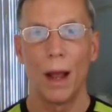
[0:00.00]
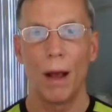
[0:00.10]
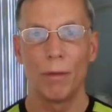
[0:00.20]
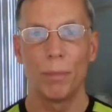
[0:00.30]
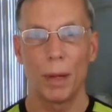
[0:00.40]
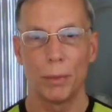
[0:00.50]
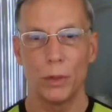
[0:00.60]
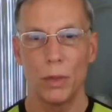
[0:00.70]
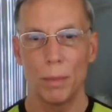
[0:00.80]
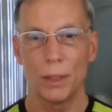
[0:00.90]
of
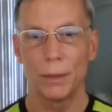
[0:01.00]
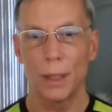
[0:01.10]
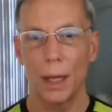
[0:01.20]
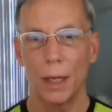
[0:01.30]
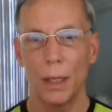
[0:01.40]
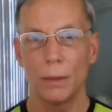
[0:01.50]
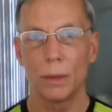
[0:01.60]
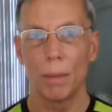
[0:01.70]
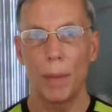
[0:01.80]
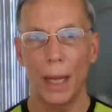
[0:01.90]
published human
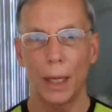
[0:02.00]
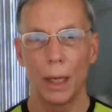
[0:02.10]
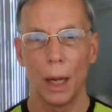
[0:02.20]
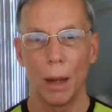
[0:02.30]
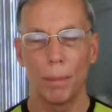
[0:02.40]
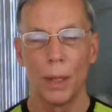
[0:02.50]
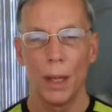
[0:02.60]
studies backing up